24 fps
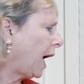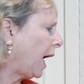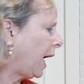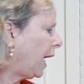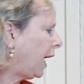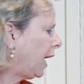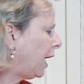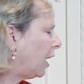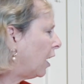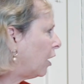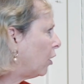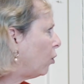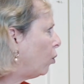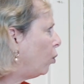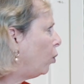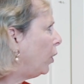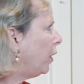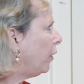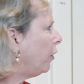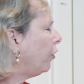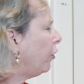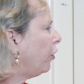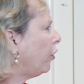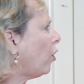And
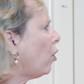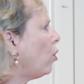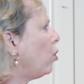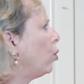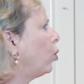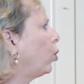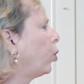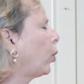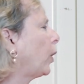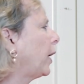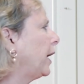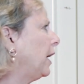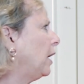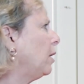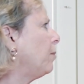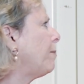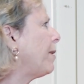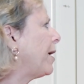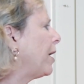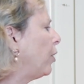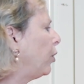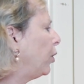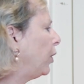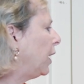what's so great
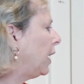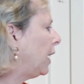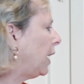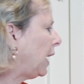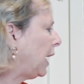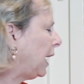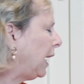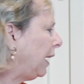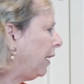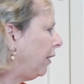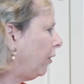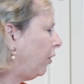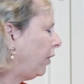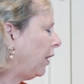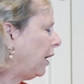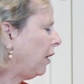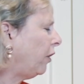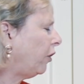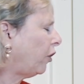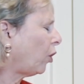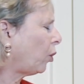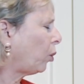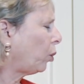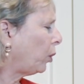about it is
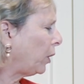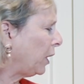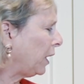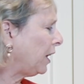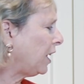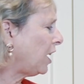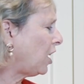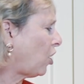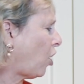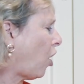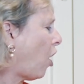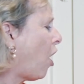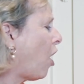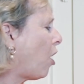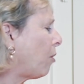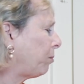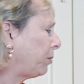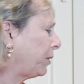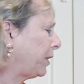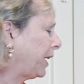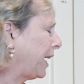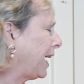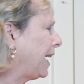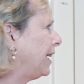it's a really
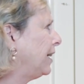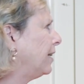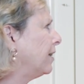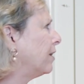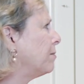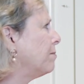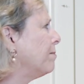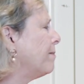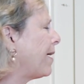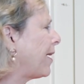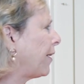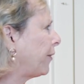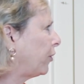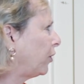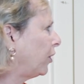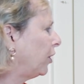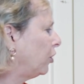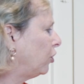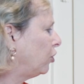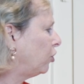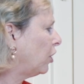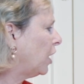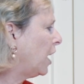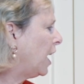complicated
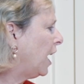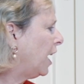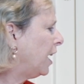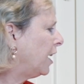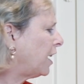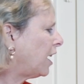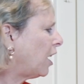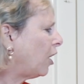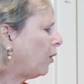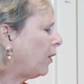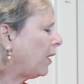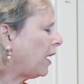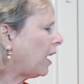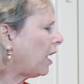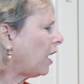message. Now,